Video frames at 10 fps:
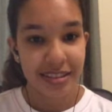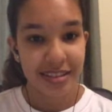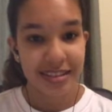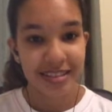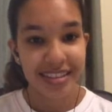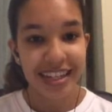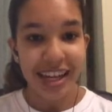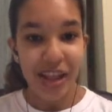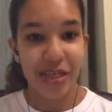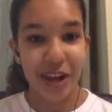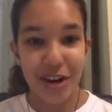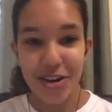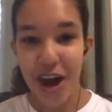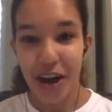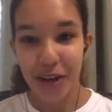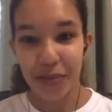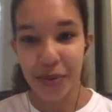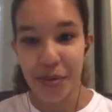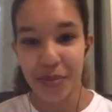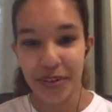brothers were definitely not going to let me
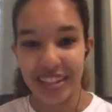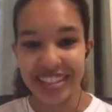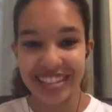borrow any of